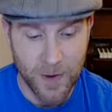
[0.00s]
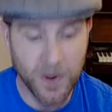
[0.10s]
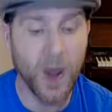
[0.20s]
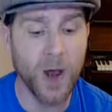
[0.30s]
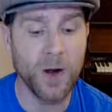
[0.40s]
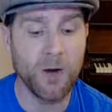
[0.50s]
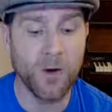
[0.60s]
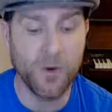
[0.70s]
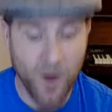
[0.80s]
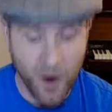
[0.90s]
Kings,
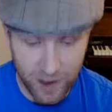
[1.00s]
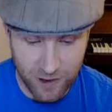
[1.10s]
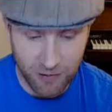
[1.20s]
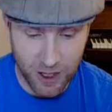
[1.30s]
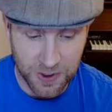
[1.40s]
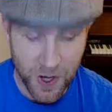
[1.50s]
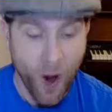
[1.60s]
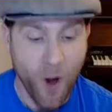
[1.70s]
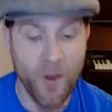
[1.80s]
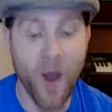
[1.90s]
he growled.
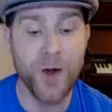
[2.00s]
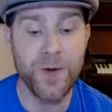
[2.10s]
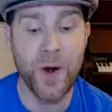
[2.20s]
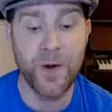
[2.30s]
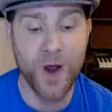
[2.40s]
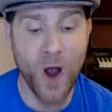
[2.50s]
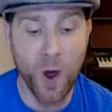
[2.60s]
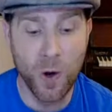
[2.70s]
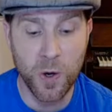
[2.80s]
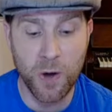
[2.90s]
They do the
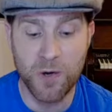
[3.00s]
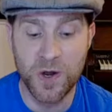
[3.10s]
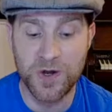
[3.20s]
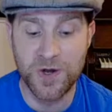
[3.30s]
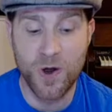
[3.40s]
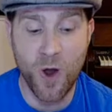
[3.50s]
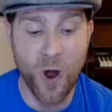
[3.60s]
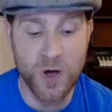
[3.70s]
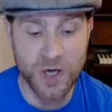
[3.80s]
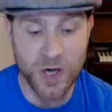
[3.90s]
arguing, but it's the
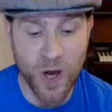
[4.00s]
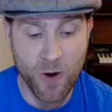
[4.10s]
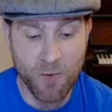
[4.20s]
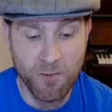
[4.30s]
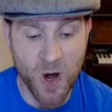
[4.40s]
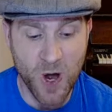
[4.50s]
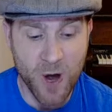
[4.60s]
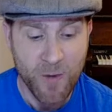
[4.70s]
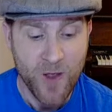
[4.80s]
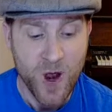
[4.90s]
likes of you and me
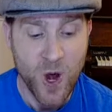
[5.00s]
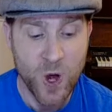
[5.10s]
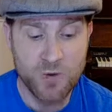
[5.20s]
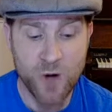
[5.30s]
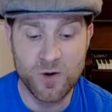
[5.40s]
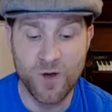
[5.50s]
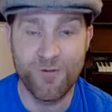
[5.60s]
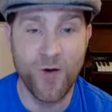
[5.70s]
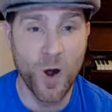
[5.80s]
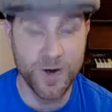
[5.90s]
who do the
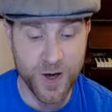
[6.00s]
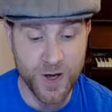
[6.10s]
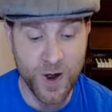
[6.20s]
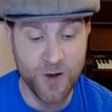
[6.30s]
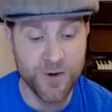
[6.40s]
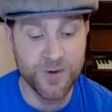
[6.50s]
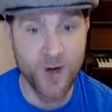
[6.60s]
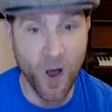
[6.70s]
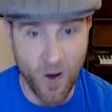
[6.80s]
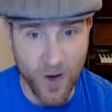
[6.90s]
fighting and the
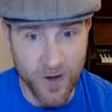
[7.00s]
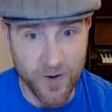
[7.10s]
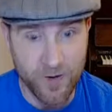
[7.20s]
dying.